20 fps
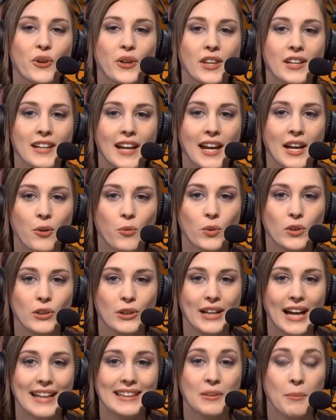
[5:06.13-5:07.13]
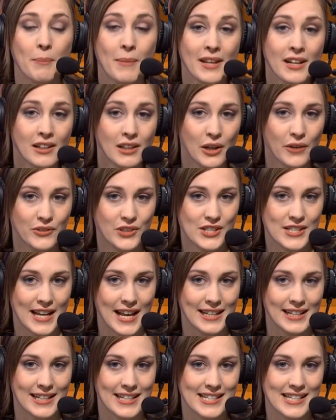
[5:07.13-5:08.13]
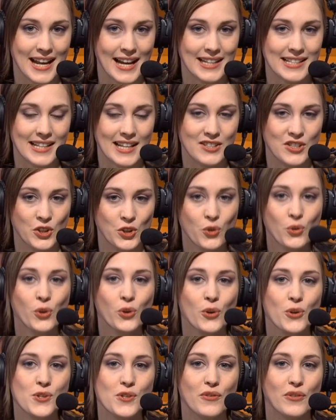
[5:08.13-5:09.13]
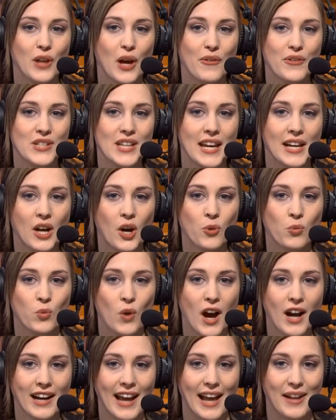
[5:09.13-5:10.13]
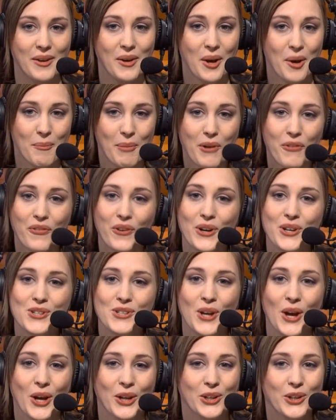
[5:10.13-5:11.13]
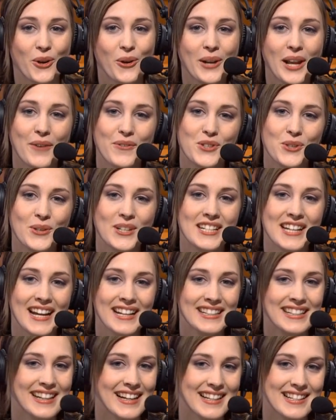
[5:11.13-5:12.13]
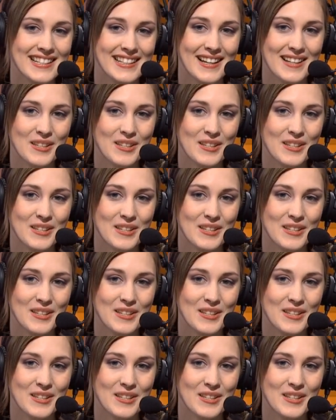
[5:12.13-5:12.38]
the day. We'll look at the middle of the standings next as the Unicorns of Love take on ROCCAT. But first, you don't have to attend the L C S